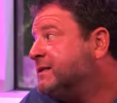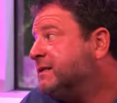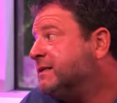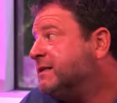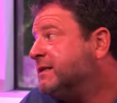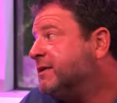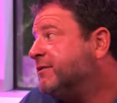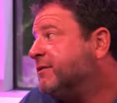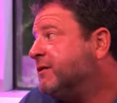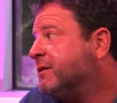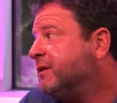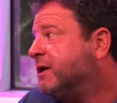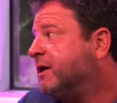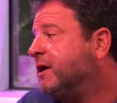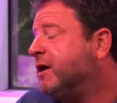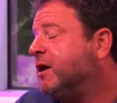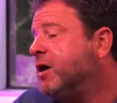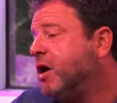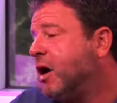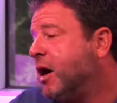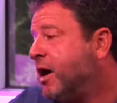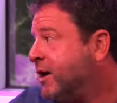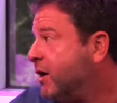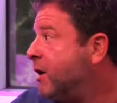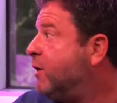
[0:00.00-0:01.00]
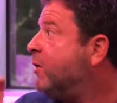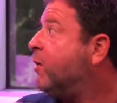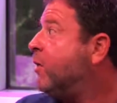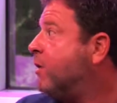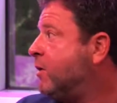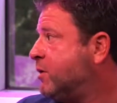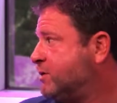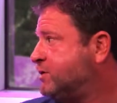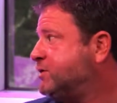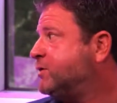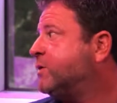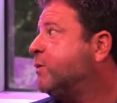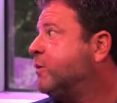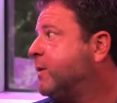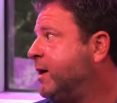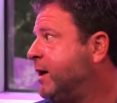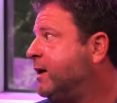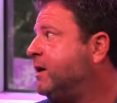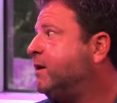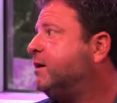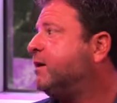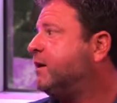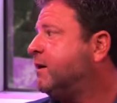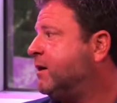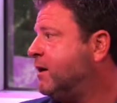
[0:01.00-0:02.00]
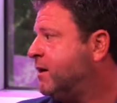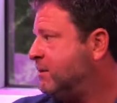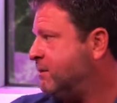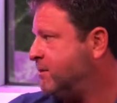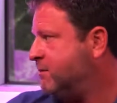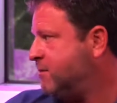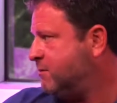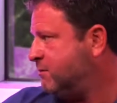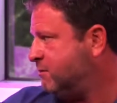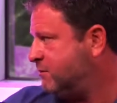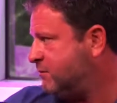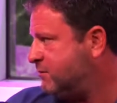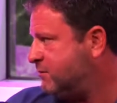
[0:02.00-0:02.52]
it differently mm-hmm. i know ours are awake and